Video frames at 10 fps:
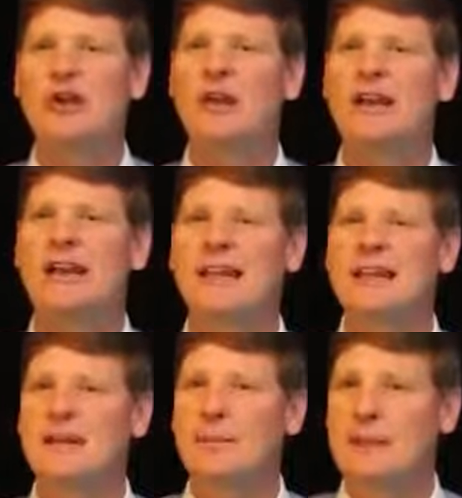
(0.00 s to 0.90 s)
You could get
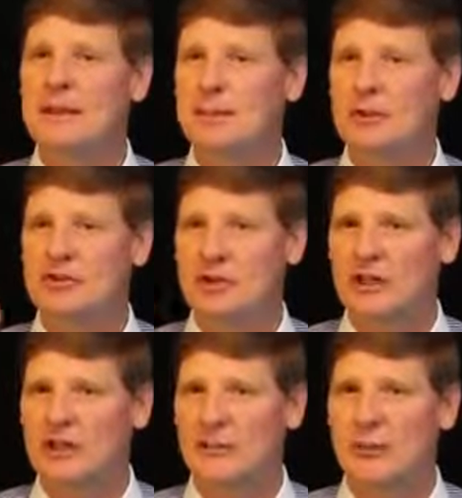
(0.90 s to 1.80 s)
little pimples or
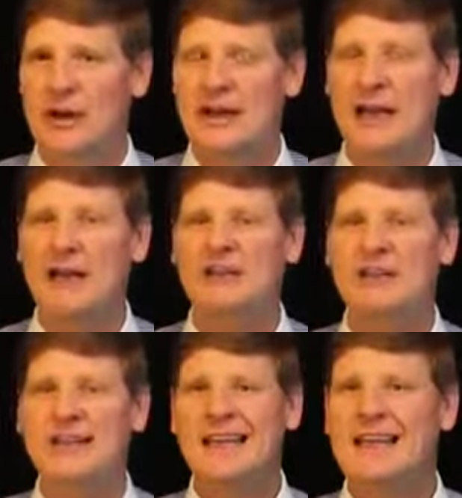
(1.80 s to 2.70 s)
little breakouts.
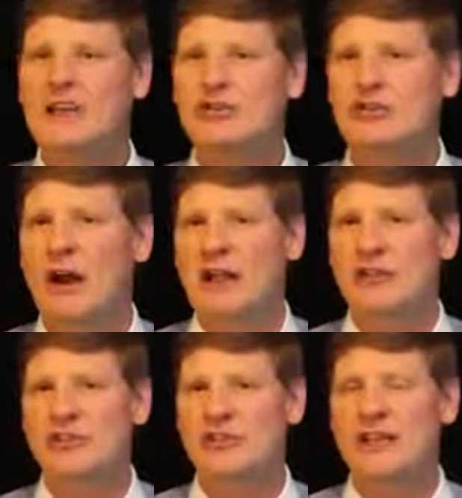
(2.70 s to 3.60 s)
It could dry
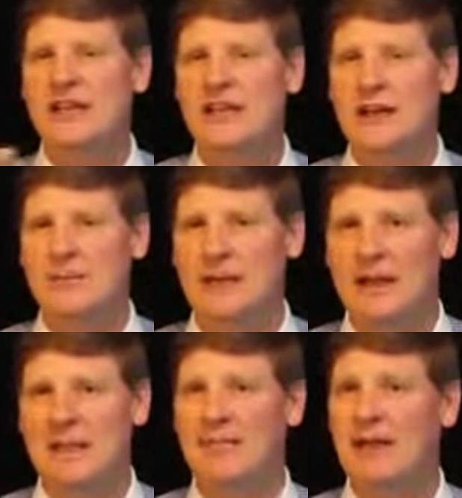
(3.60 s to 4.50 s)
your skin. It could
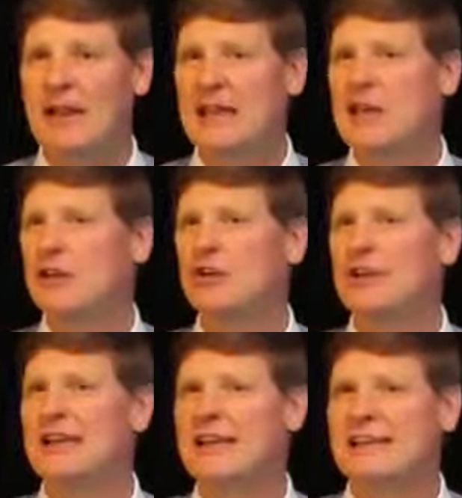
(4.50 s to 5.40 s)
become flaky. You
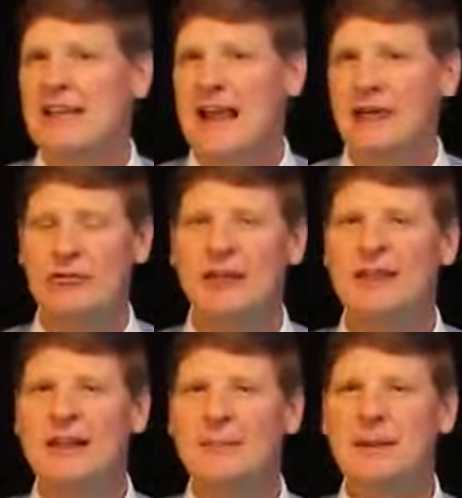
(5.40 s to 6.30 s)
could get
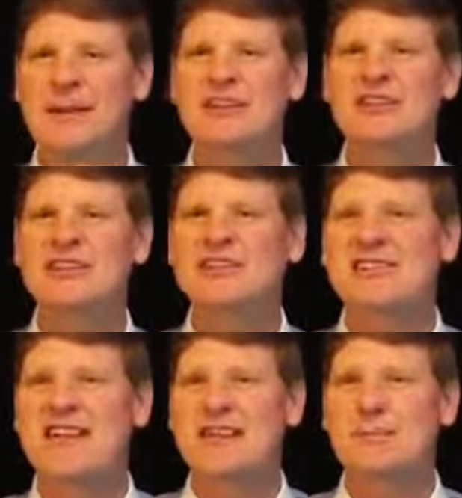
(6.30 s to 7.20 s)
dandruff because the
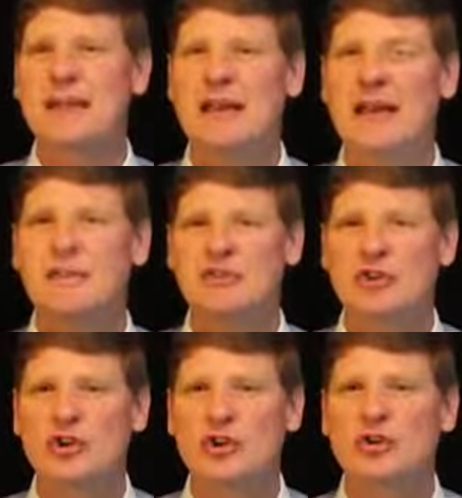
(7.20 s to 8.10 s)
skin becomes
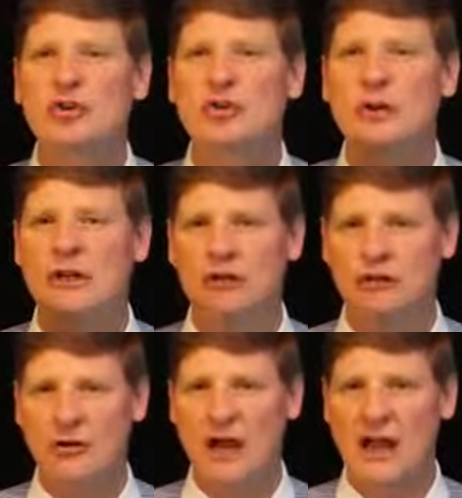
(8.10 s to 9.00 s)
too
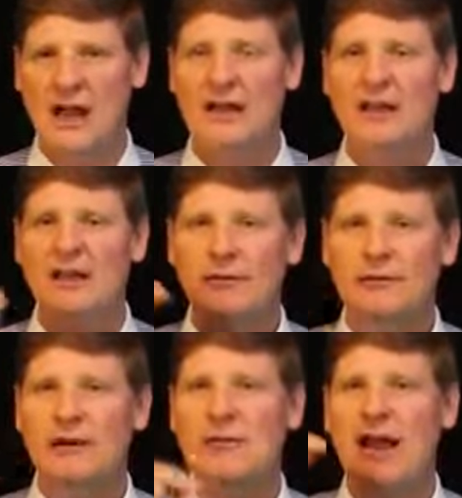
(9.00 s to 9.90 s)
dry.
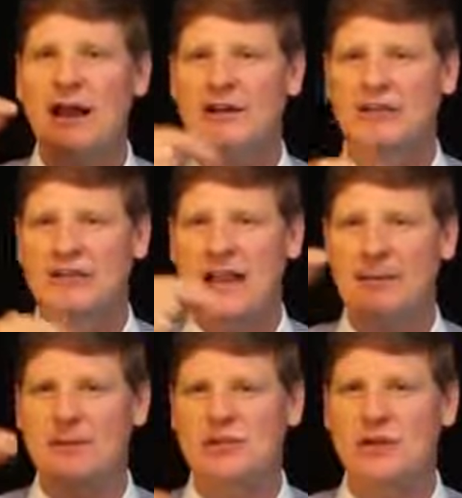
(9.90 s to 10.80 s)
Free radicals
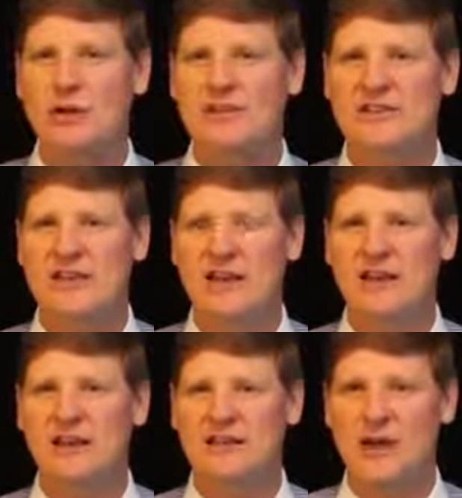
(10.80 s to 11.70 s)
damaging one cell
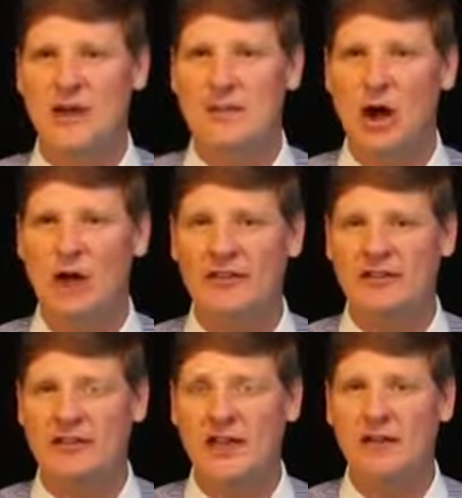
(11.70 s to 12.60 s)
at a time on the
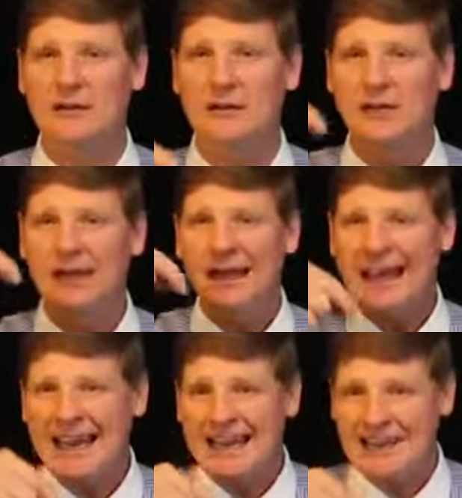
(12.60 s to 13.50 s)
skin,
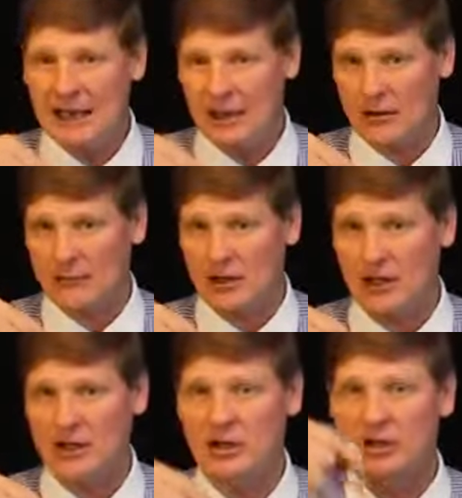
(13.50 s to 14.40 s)
in the hair
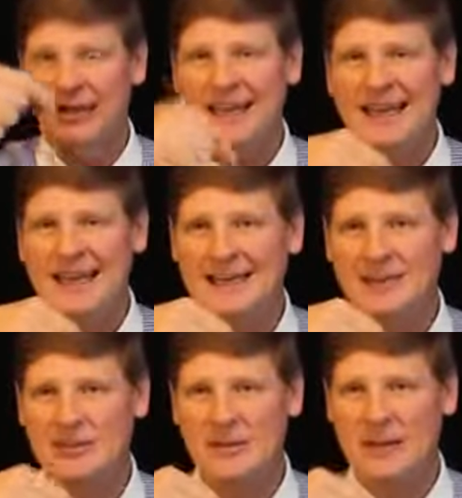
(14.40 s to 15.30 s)
follicle, in
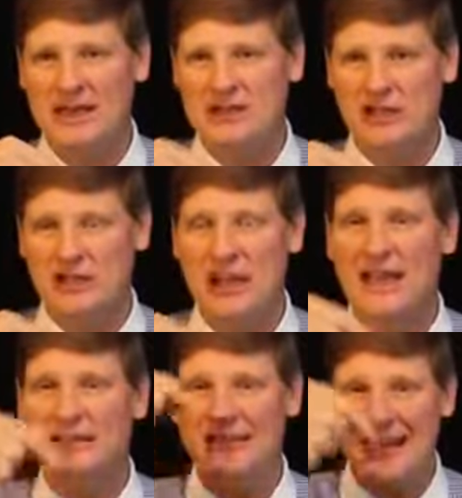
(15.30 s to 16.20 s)
the sebaceous
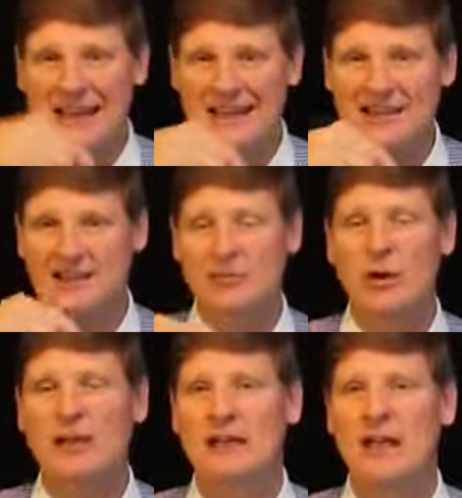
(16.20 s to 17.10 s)
glands, in the
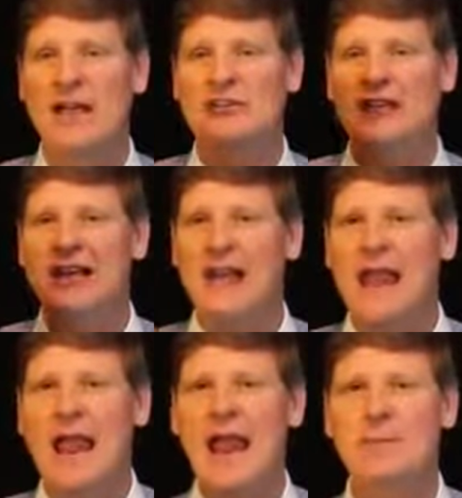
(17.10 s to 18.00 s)
sweat glands,
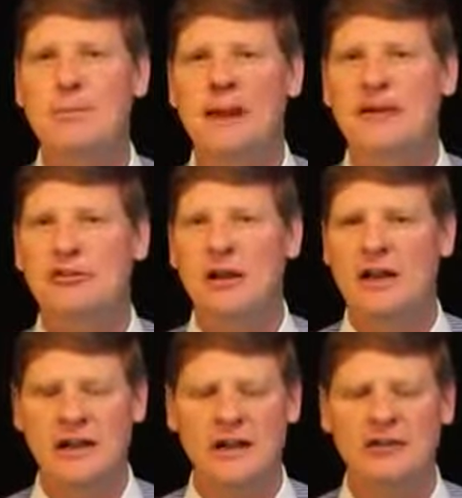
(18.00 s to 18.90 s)
and
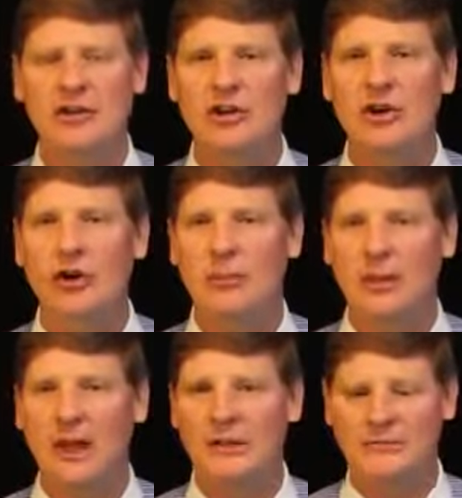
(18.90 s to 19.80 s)
penetrating into your
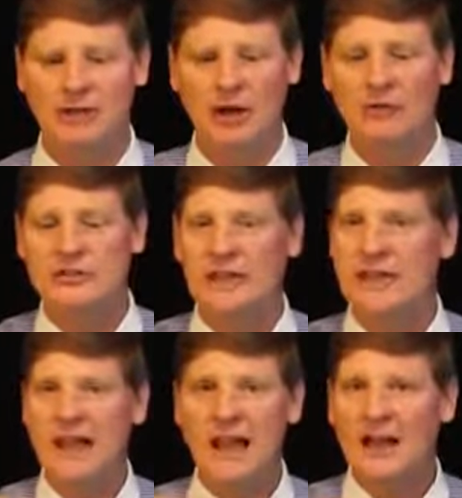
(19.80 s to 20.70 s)
blood flow.
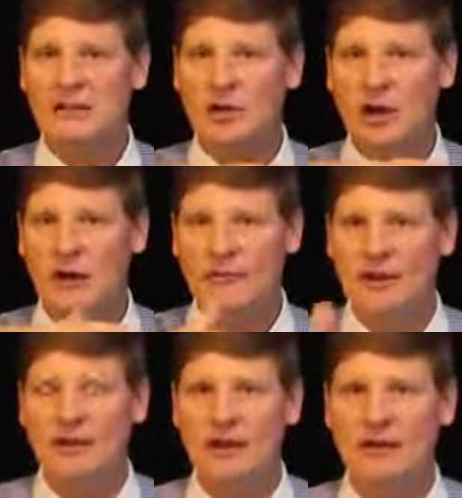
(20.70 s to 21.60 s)
See, I took off
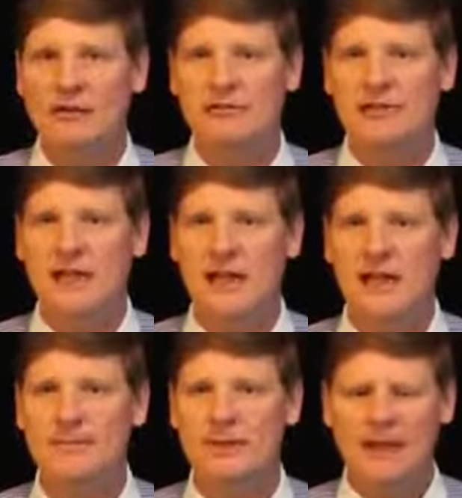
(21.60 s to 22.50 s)
that layer of
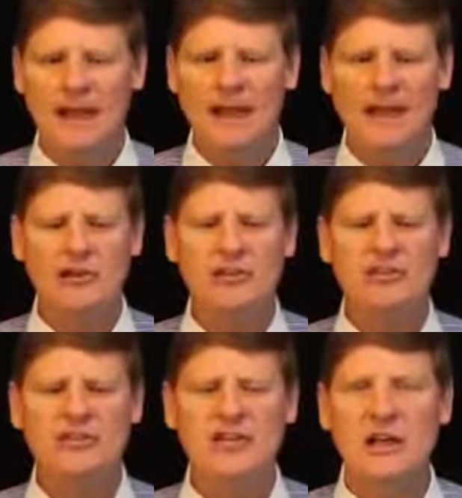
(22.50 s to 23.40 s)
skin, and now you
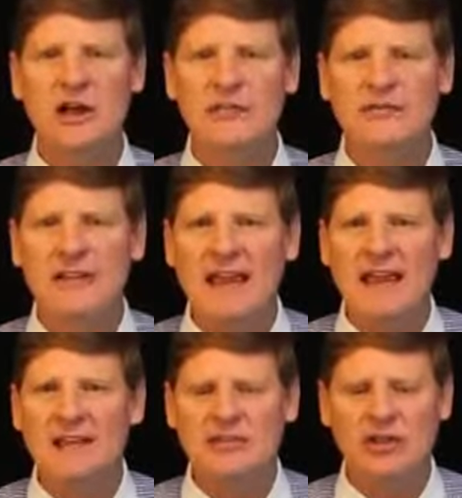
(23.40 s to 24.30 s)
can see all the
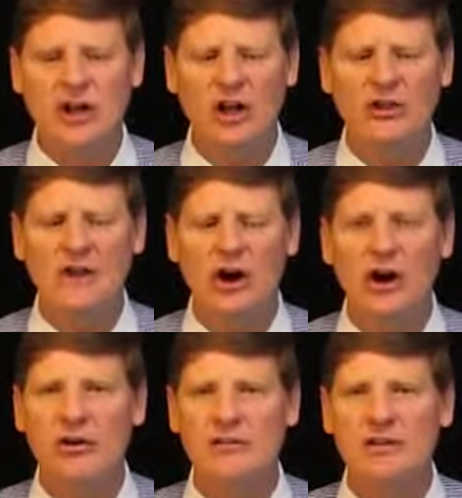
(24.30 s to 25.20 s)
veins and all the
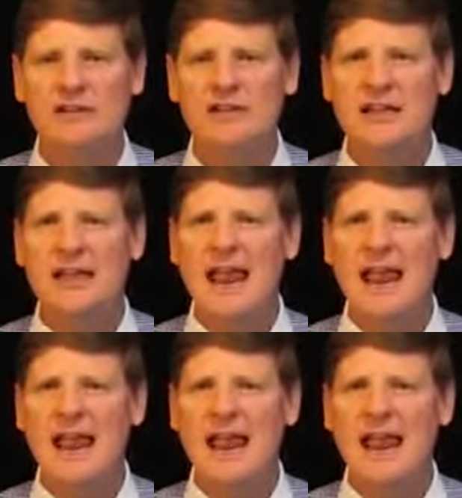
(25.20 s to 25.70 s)
arteries,